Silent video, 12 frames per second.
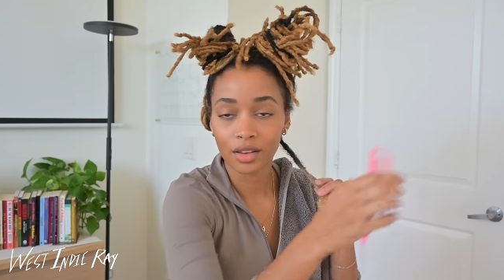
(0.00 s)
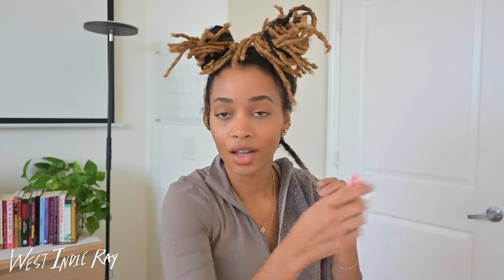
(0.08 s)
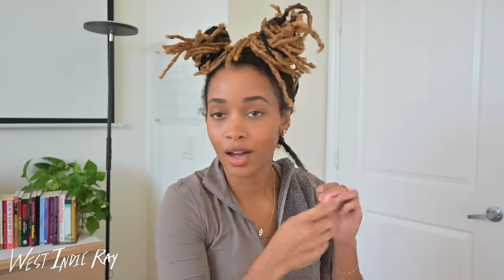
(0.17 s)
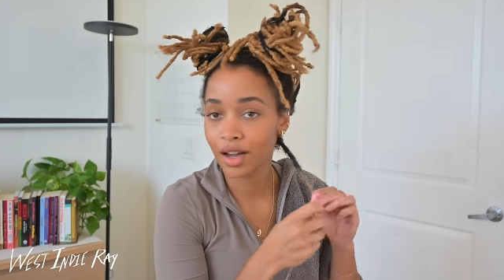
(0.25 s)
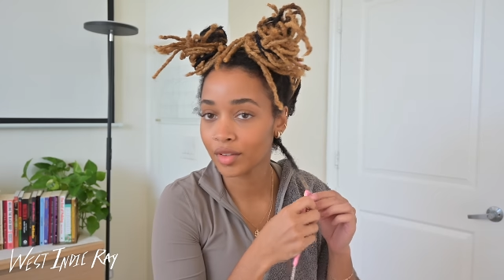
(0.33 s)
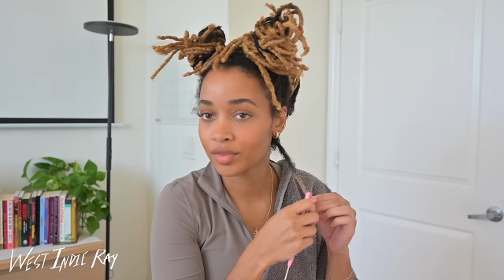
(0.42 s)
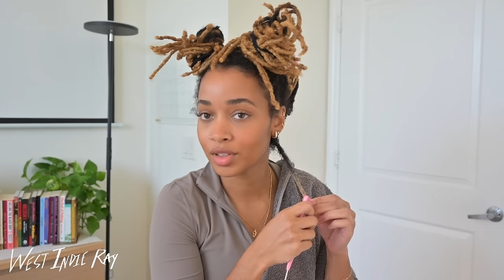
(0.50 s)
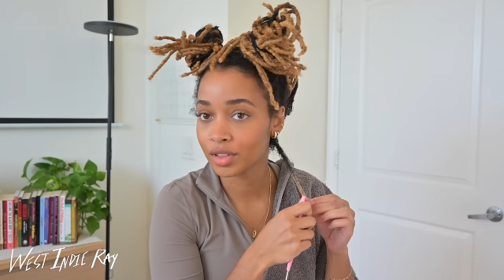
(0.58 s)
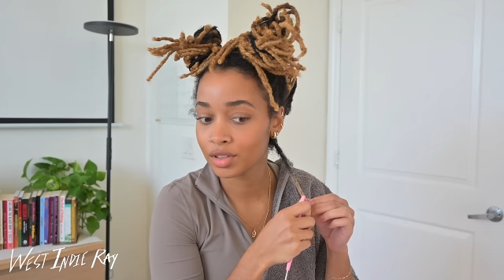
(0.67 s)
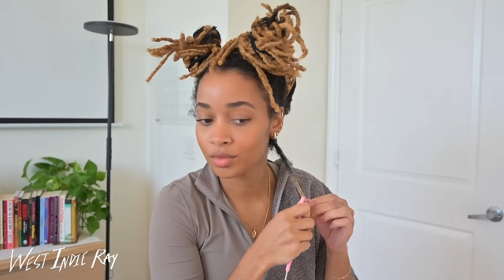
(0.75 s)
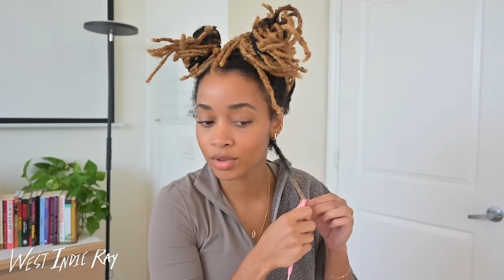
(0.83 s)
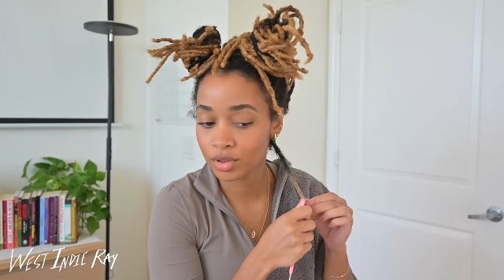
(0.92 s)
not have to
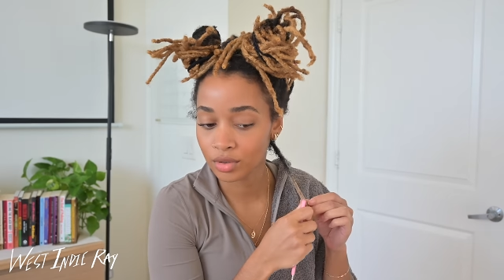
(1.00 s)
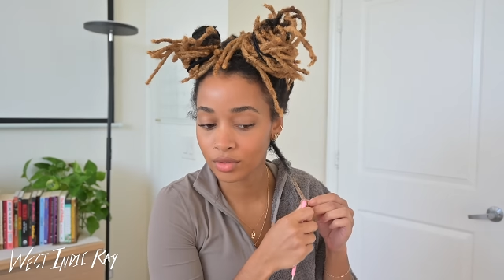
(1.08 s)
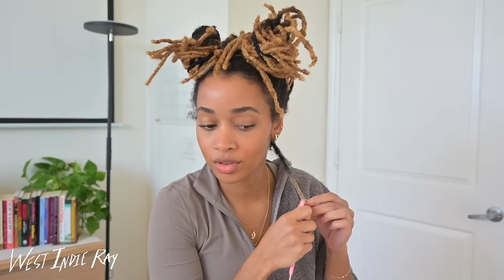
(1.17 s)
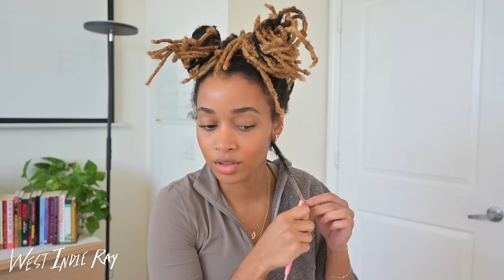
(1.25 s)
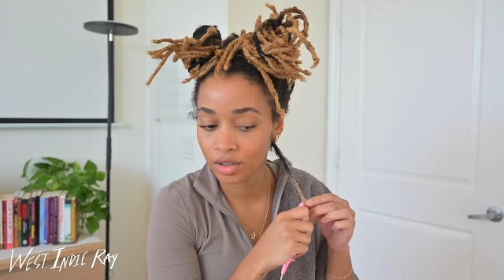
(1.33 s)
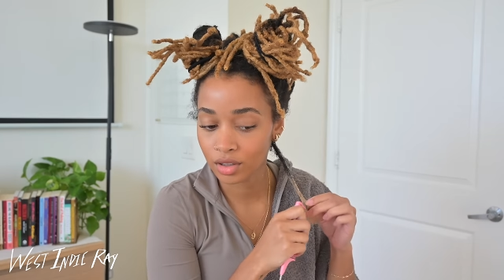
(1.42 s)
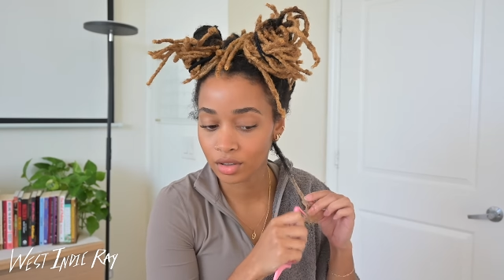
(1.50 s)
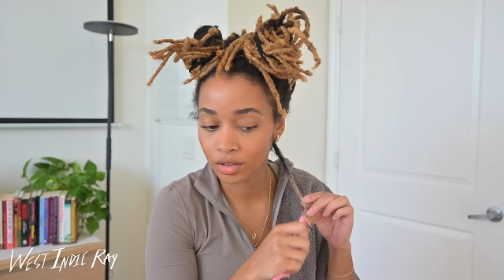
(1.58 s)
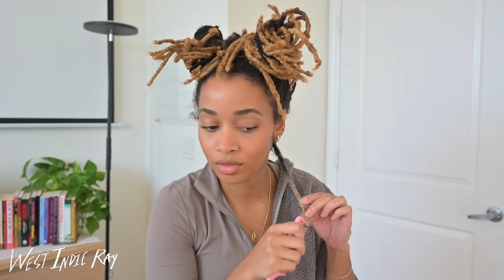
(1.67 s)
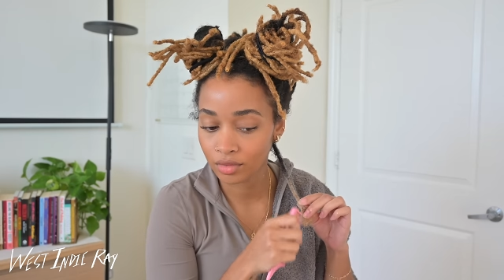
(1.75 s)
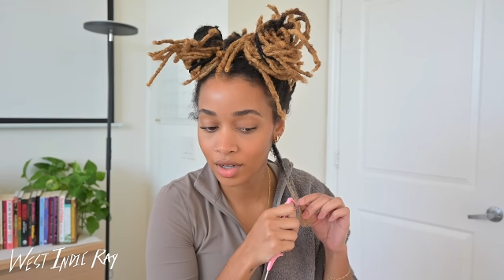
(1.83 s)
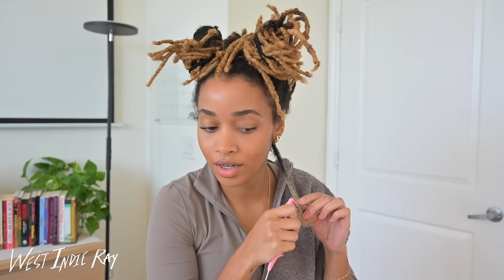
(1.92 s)
switch over to the
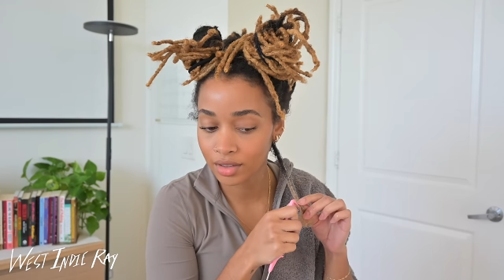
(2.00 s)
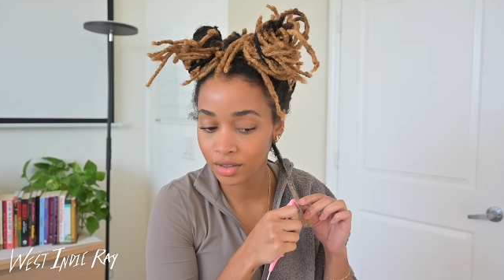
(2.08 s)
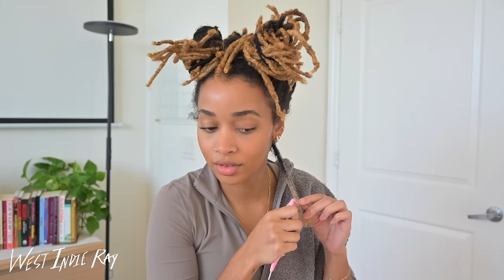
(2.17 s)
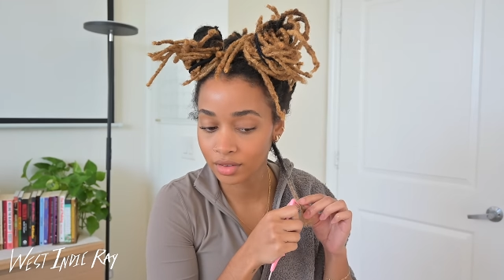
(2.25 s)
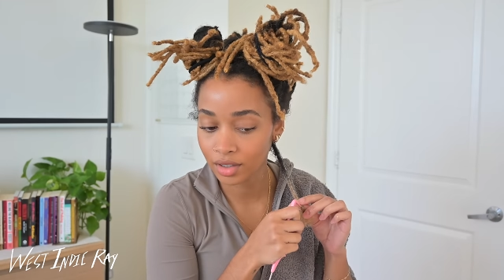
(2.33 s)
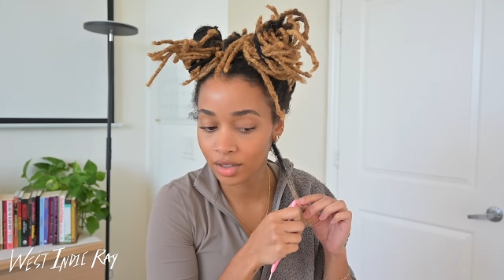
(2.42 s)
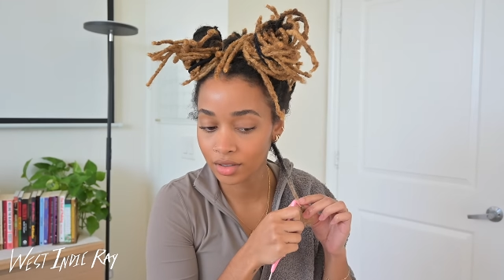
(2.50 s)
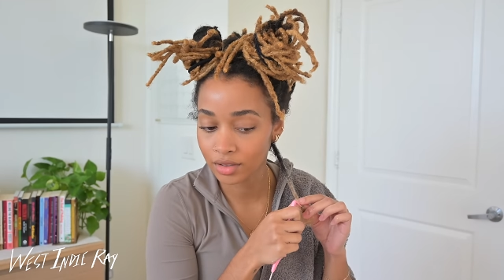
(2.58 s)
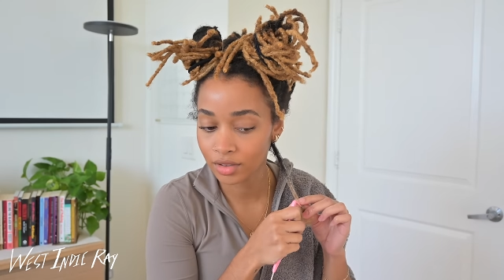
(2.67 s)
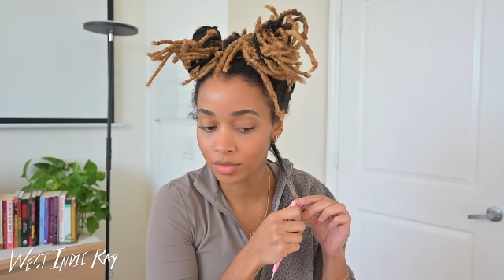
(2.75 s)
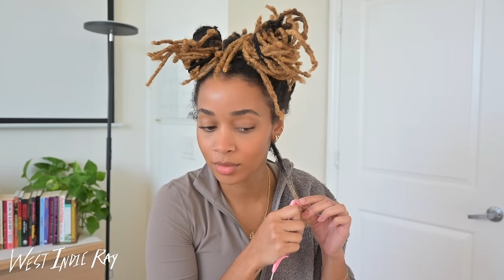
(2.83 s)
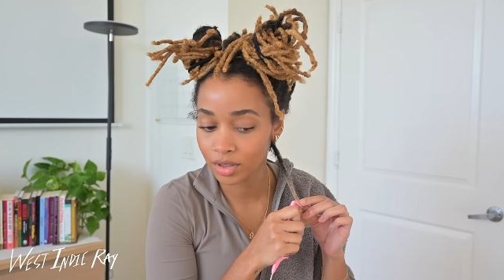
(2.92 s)
rat tail side
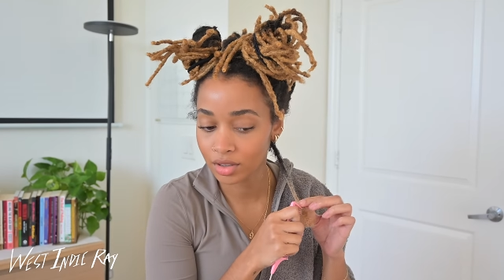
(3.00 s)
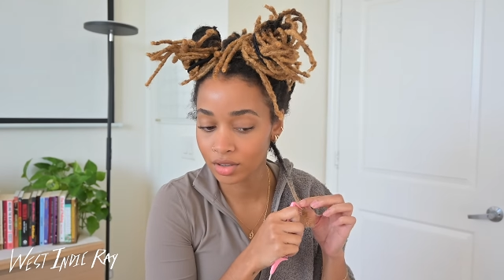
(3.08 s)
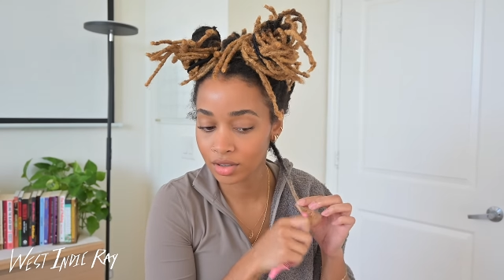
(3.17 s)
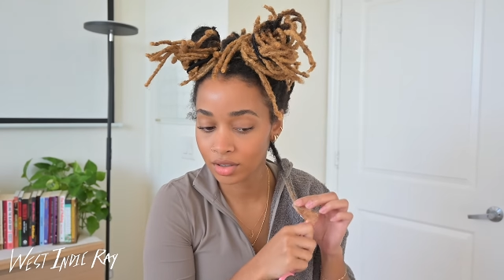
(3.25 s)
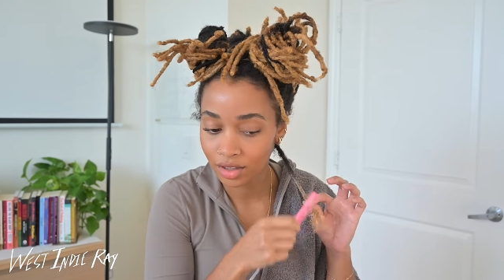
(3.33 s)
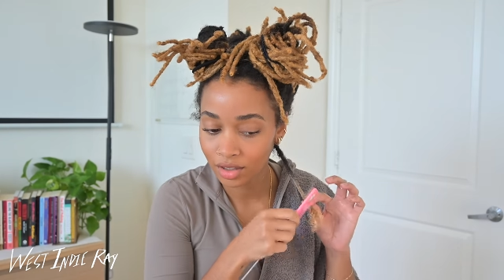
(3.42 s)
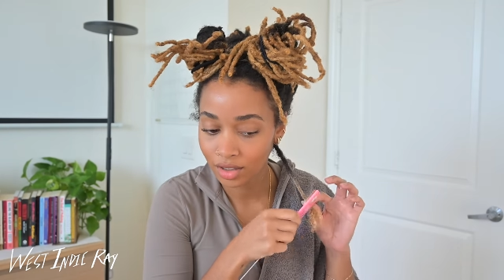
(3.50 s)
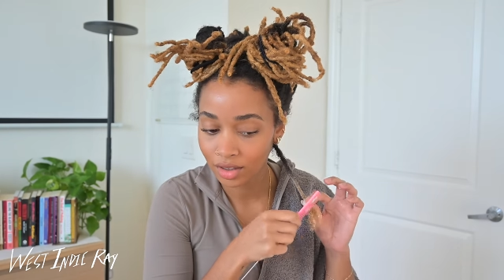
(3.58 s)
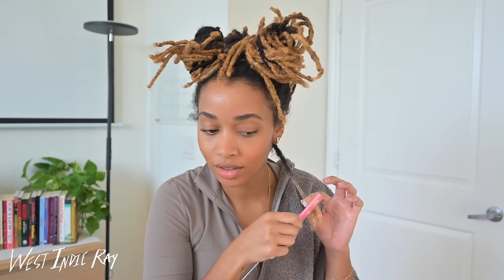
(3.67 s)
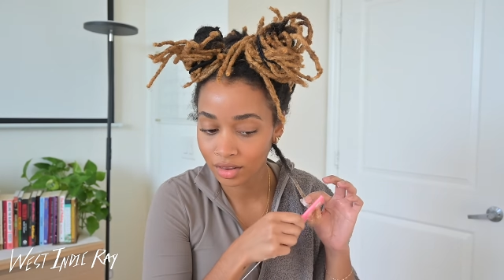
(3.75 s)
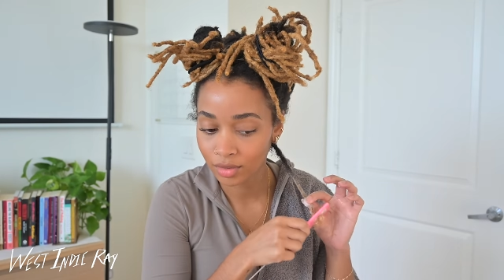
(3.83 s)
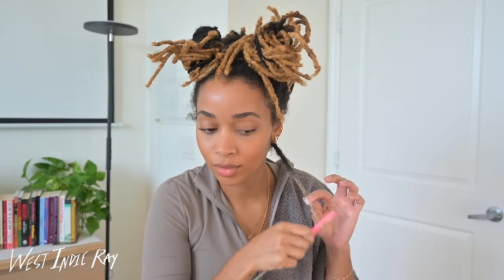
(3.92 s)
so much. I think I
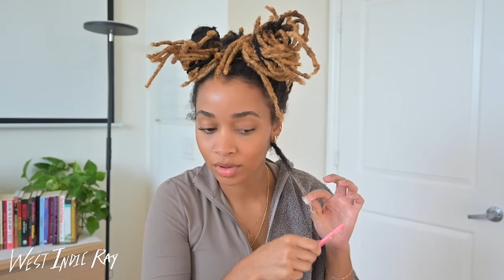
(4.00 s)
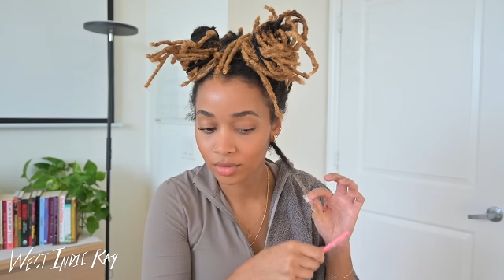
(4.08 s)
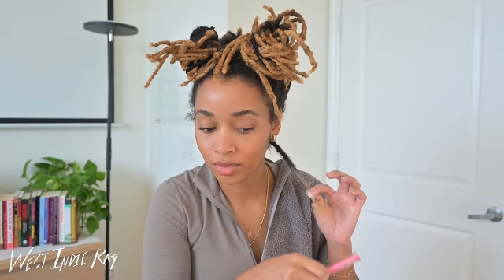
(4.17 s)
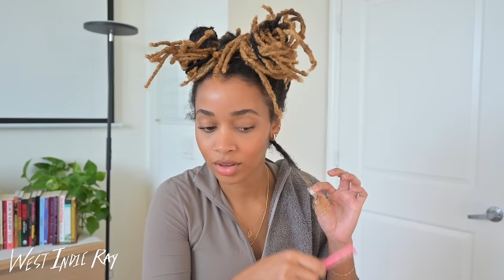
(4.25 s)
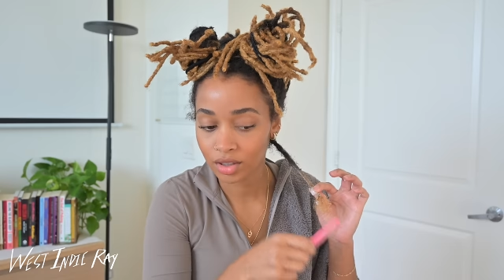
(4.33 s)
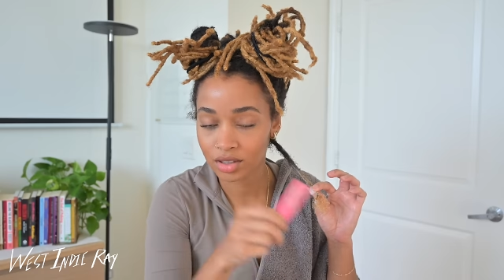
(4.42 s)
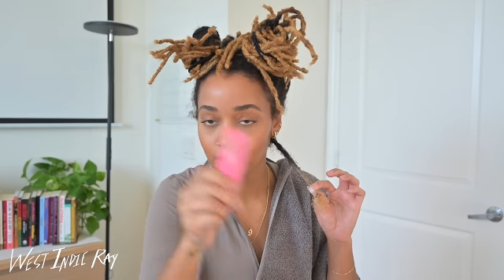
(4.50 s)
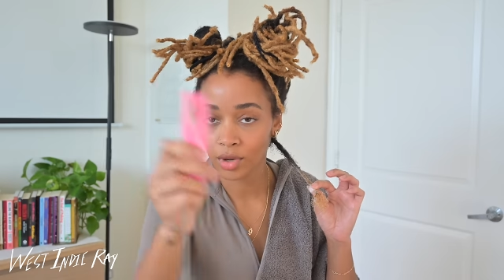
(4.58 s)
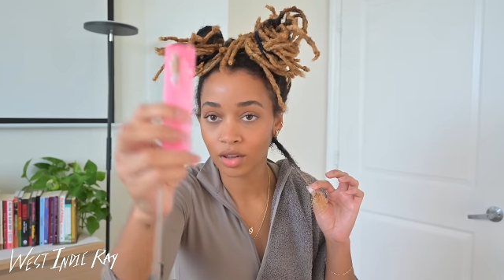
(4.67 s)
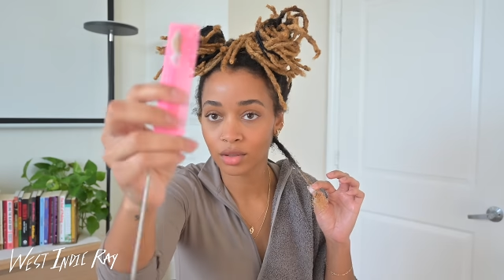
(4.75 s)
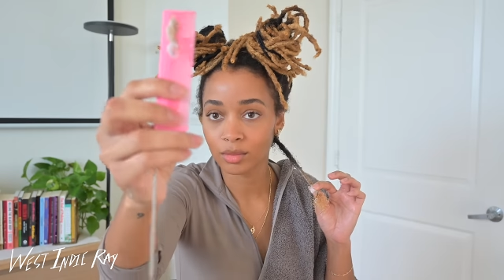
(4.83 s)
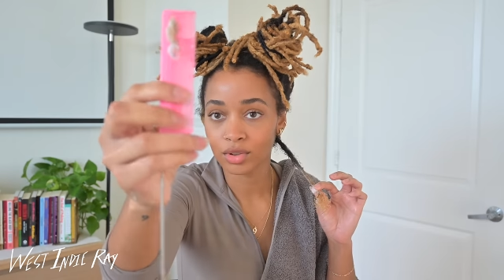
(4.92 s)
like the one with the
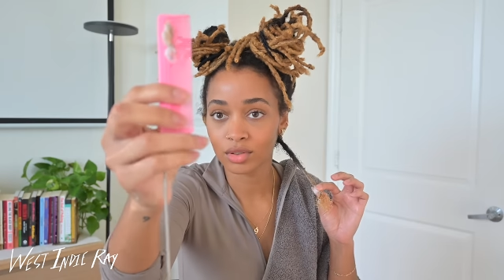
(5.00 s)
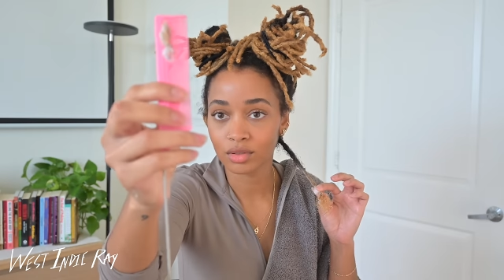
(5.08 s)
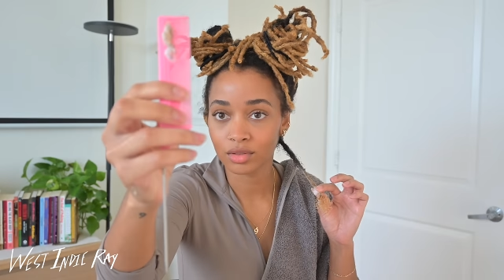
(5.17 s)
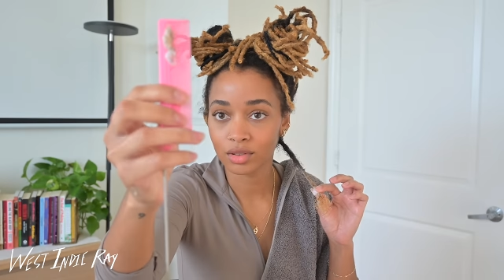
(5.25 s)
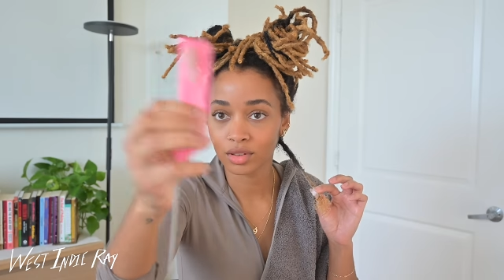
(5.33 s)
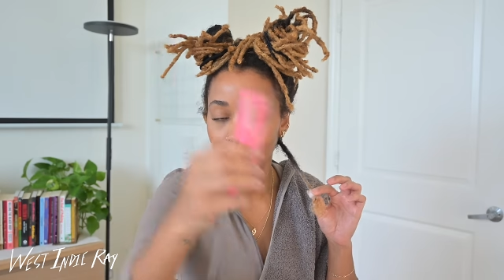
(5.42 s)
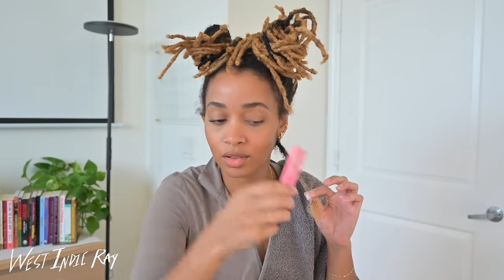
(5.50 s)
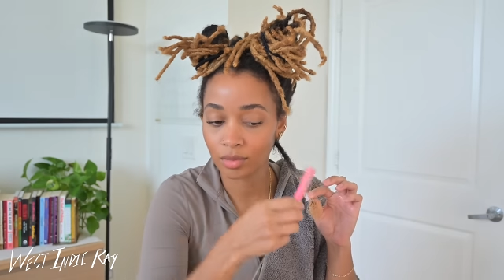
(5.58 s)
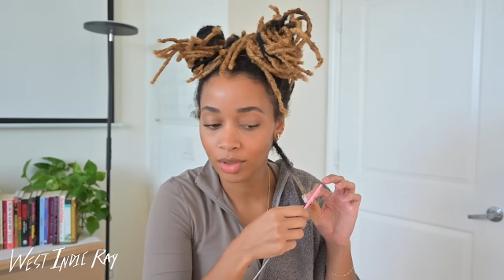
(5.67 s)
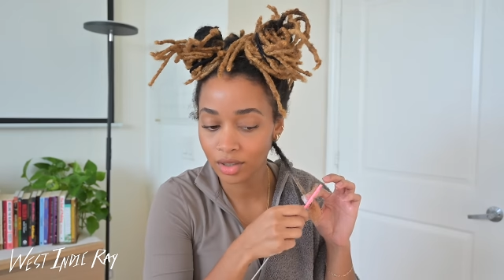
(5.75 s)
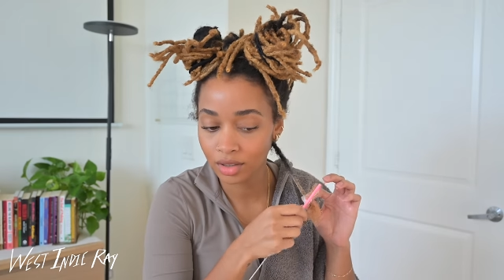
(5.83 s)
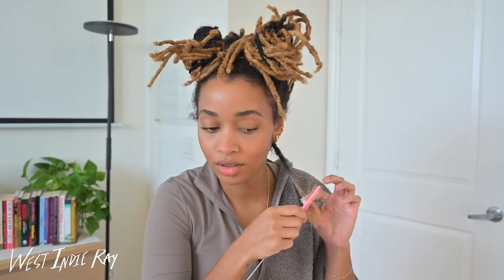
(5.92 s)
smaller bristles a little
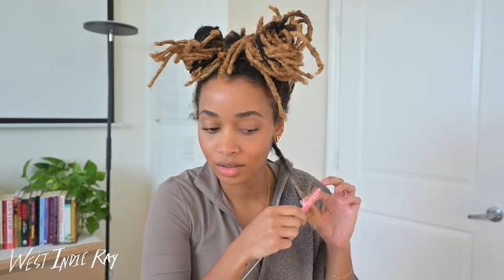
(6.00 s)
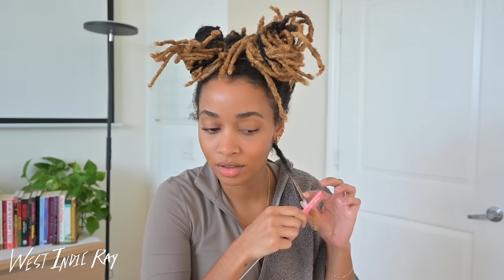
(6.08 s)
better.